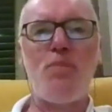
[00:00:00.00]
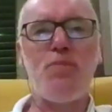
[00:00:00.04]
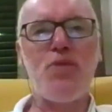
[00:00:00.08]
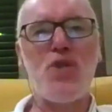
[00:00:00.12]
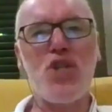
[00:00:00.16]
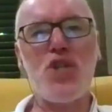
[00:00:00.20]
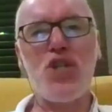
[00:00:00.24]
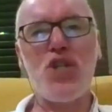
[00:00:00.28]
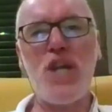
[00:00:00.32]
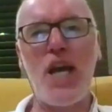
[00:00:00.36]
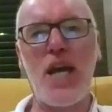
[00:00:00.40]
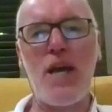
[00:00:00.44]

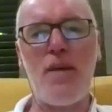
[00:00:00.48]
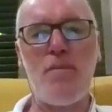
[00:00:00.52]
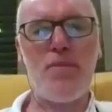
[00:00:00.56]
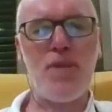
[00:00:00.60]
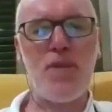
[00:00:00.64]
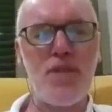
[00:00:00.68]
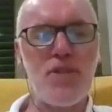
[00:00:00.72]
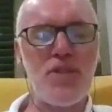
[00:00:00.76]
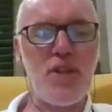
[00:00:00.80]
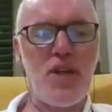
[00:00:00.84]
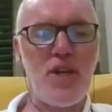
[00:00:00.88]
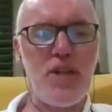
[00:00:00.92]
shame,
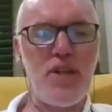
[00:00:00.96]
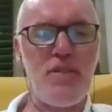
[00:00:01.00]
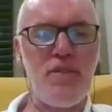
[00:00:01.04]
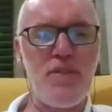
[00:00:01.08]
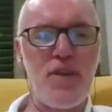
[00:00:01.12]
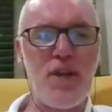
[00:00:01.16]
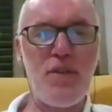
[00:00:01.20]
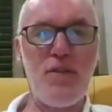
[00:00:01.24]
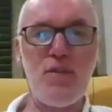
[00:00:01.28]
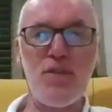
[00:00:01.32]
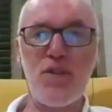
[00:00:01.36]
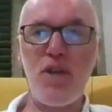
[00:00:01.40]
this kind of,
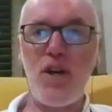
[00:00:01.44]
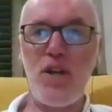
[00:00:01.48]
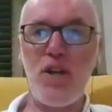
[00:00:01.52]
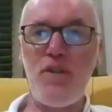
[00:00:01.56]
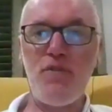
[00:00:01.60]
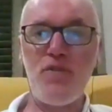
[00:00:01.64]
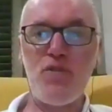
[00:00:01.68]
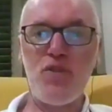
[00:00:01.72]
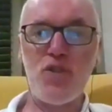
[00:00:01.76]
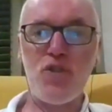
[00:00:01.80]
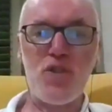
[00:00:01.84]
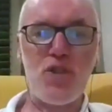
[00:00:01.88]
it was kind
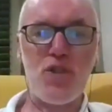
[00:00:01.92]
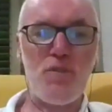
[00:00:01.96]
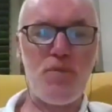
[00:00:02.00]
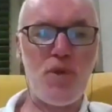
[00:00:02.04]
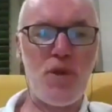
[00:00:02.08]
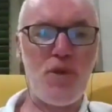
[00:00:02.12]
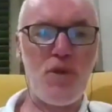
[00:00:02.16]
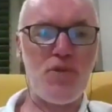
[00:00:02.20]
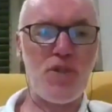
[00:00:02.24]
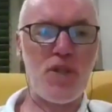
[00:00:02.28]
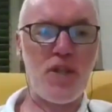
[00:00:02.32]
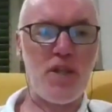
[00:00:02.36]
of just
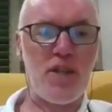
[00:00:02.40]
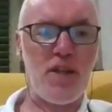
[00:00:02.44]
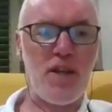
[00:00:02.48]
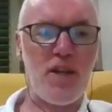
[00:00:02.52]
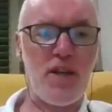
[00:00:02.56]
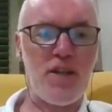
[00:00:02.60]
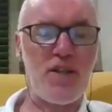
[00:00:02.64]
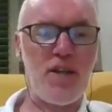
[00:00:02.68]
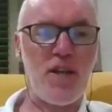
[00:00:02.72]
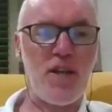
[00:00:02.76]
amusing.